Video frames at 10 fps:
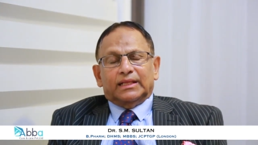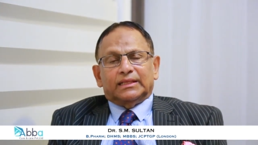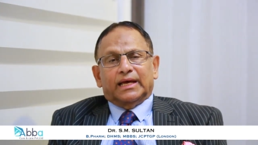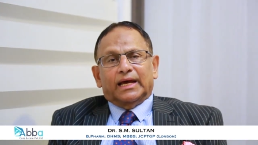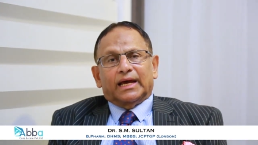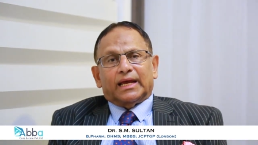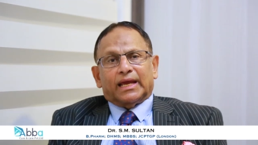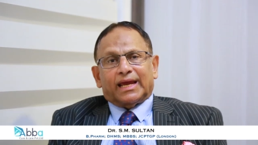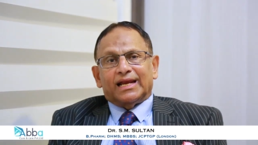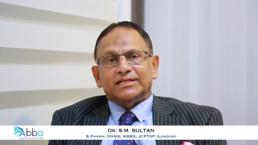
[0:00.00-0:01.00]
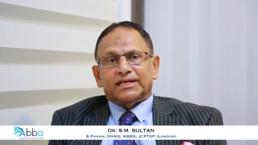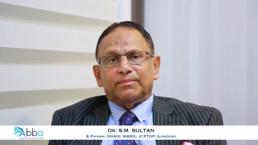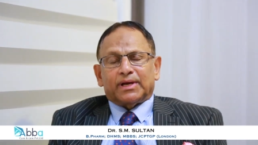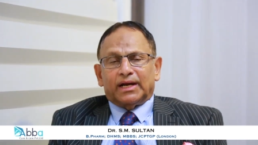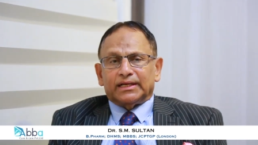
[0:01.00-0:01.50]
the
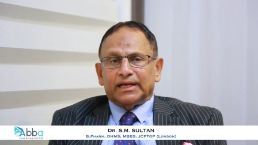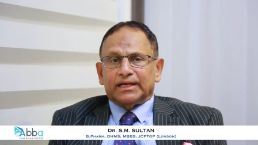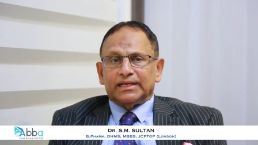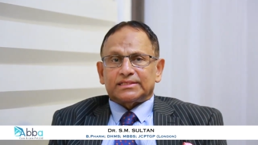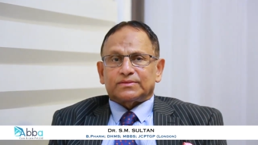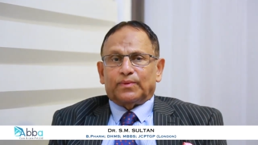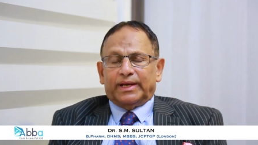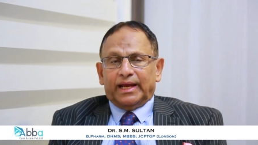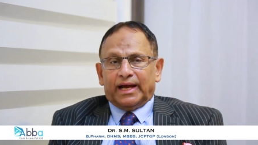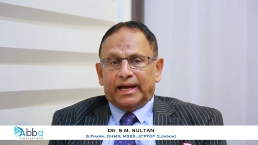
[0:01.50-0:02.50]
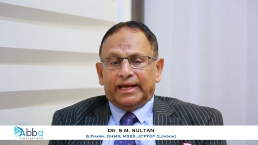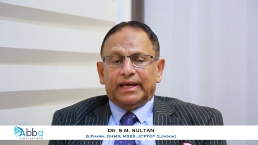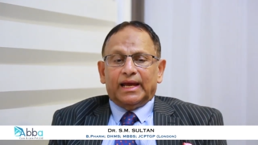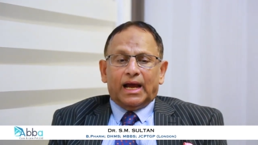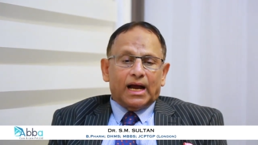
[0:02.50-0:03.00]
calcium content is very
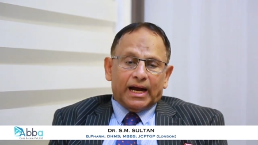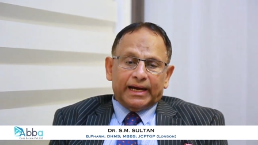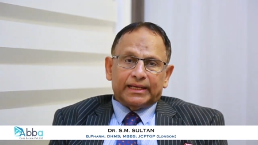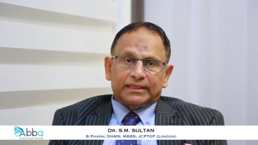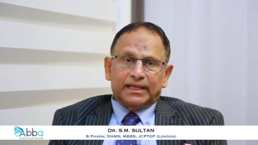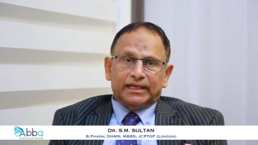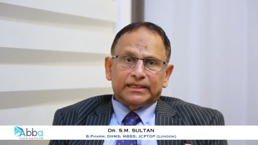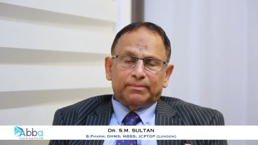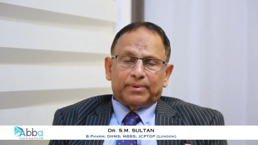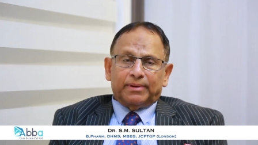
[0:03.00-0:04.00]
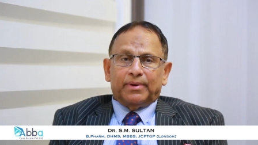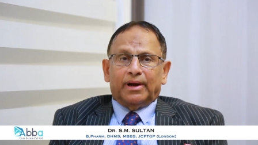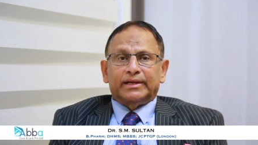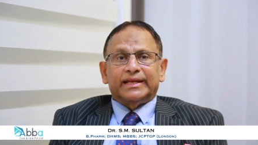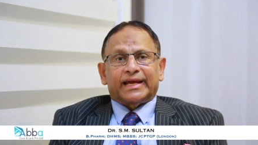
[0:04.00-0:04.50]
high, higher than the
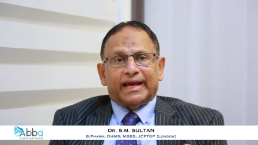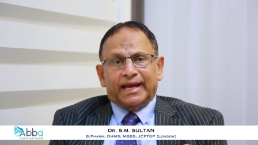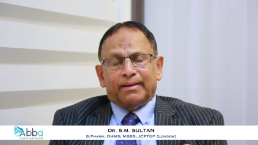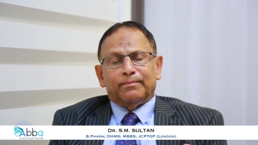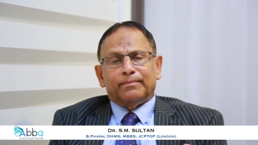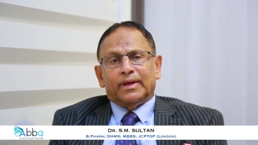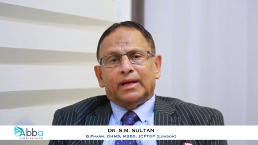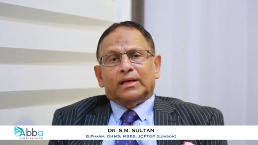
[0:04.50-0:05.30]
Prebiotik M.